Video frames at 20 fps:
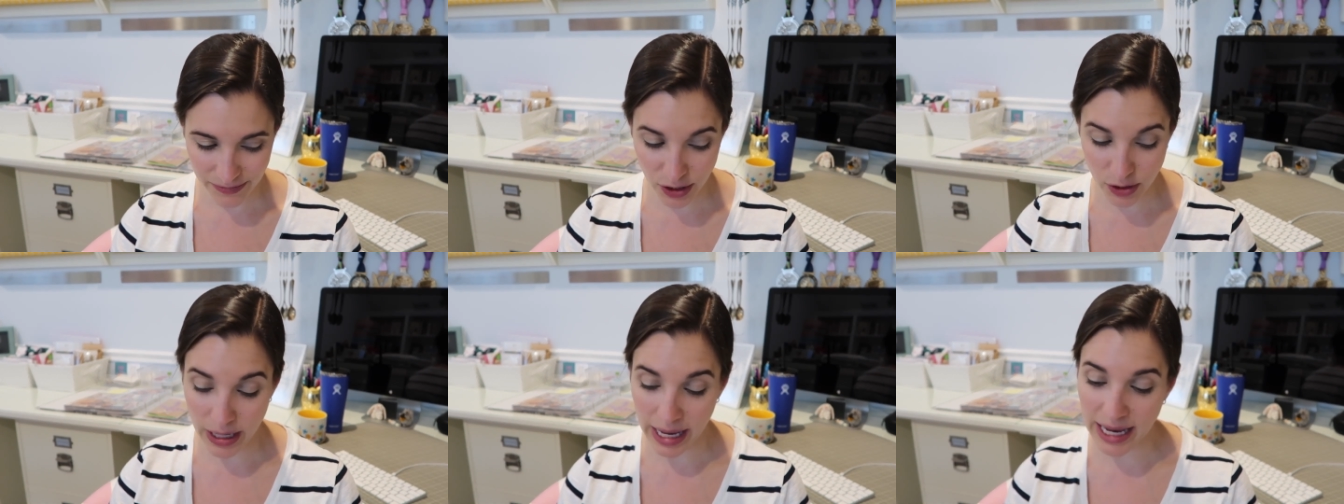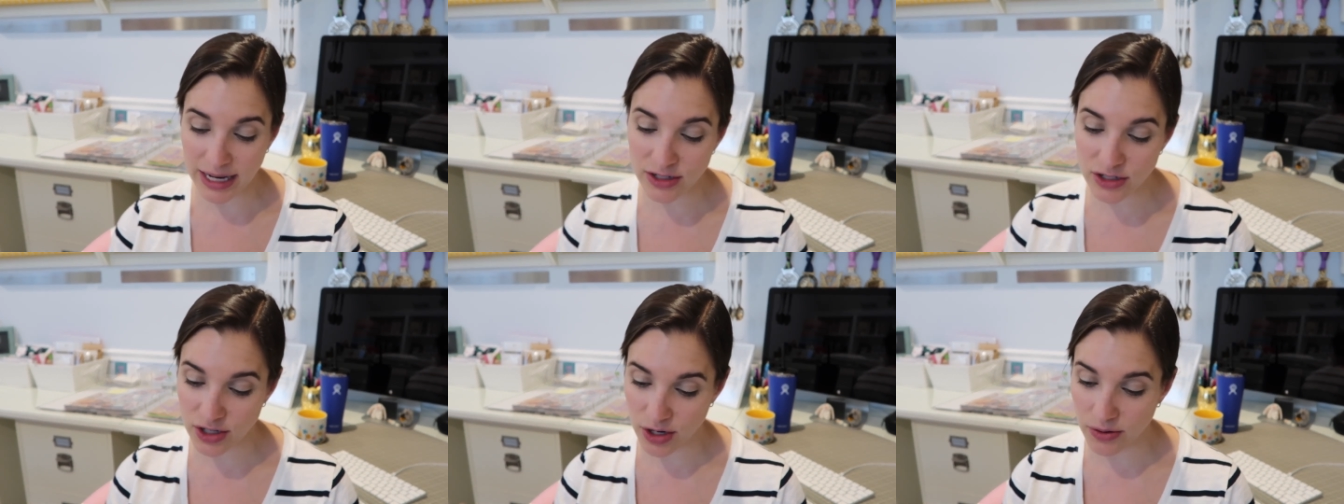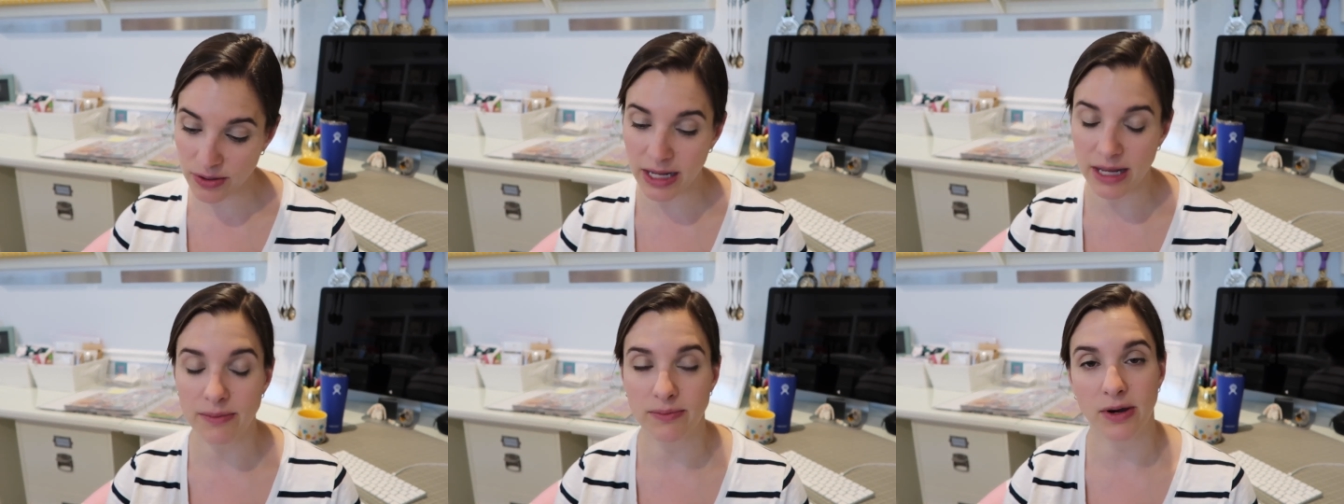you can
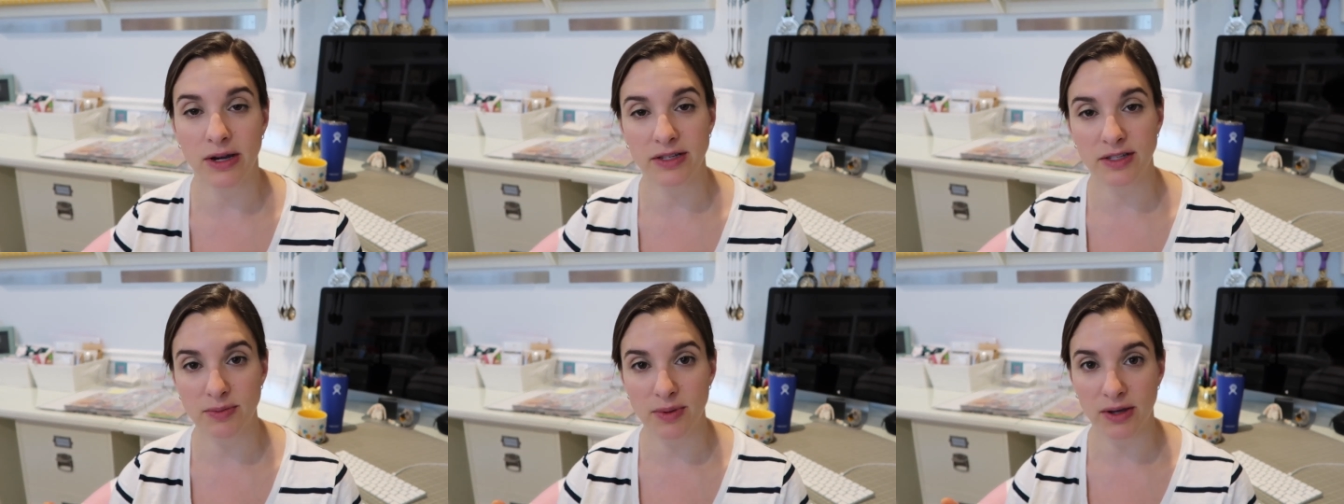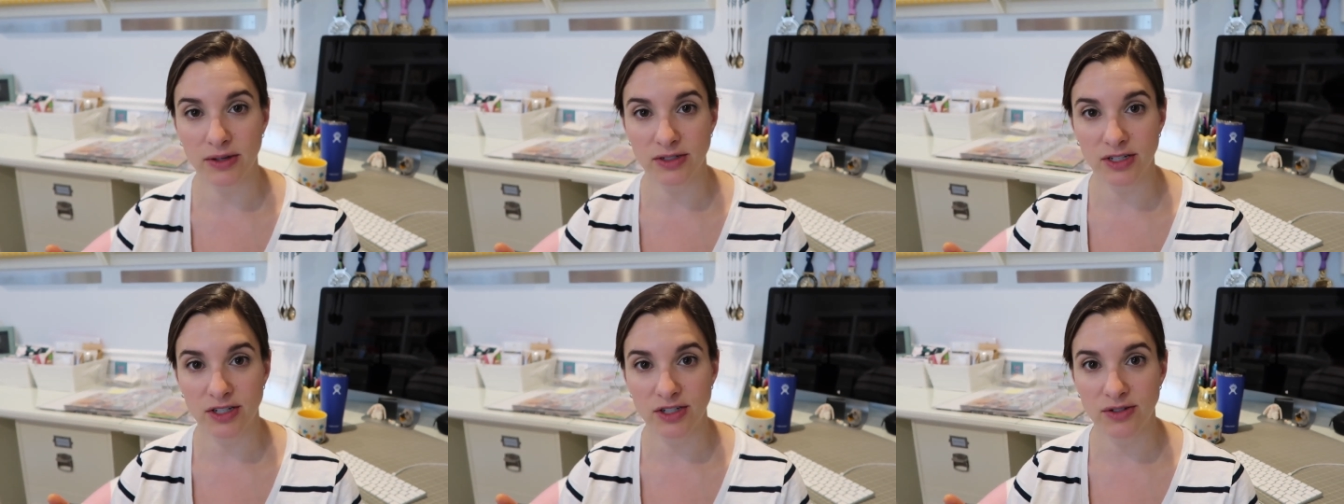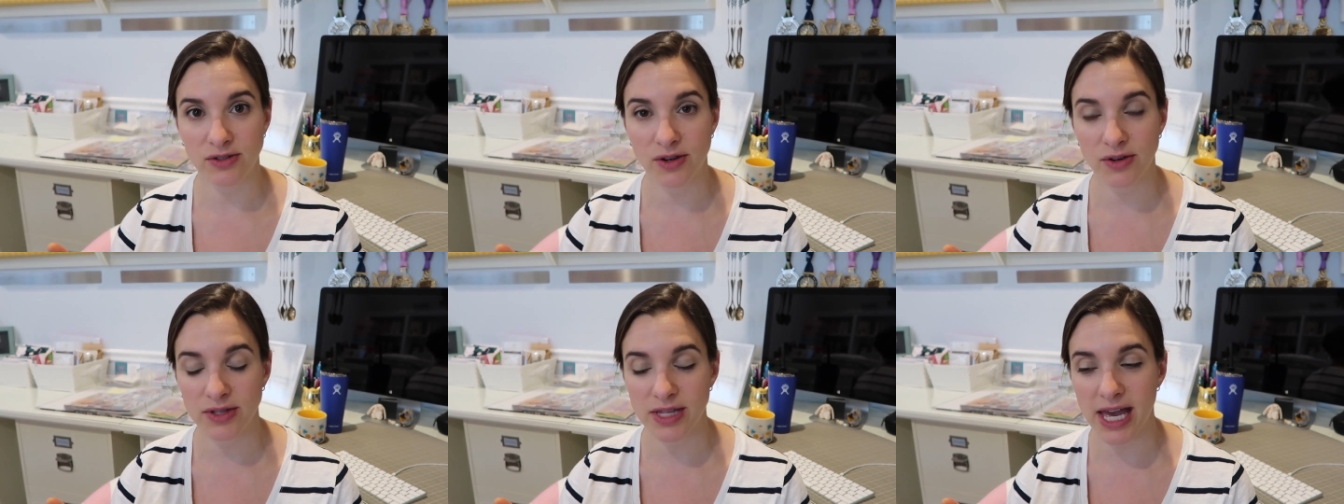donate breast milk. Did
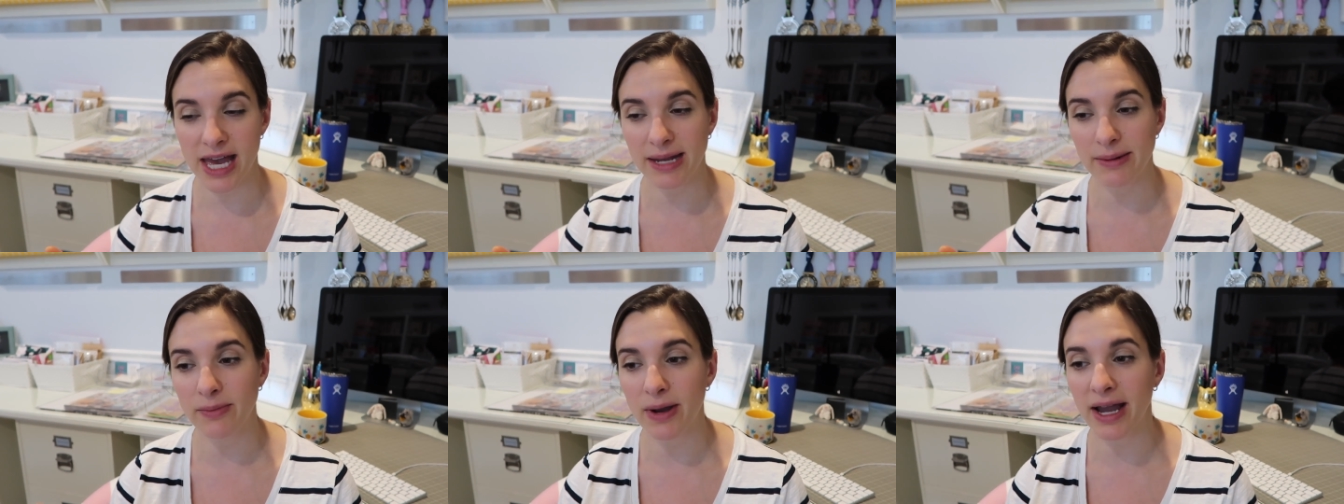you know that?